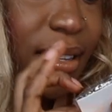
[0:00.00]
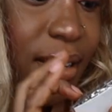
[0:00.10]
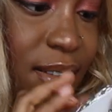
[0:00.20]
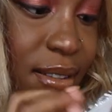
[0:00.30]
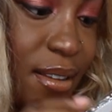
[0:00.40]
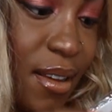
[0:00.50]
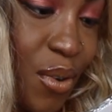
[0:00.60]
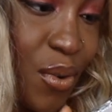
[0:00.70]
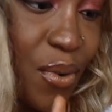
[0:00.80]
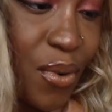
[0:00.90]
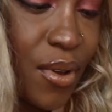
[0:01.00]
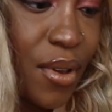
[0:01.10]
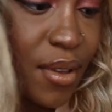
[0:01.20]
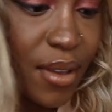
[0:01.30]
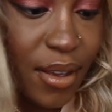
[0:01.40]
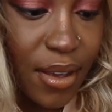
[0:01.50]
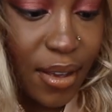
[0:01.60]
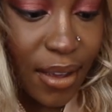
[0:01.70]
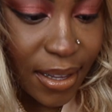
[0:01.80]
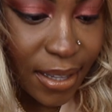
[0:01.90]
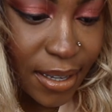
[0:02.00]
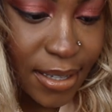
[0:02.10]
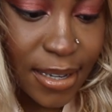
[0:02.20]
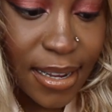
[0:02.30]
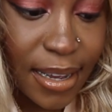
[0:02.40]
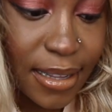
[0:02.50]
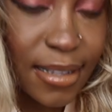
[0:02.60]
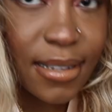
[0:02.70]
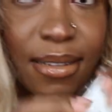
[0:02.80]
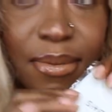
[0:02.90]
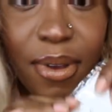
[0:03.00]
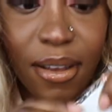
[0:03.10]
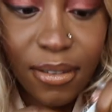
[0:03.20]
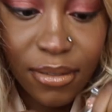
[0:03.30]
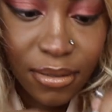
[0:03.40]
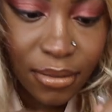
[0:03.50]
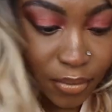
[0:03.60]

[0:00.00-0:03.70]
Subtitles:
this, I think it's a necklace as well.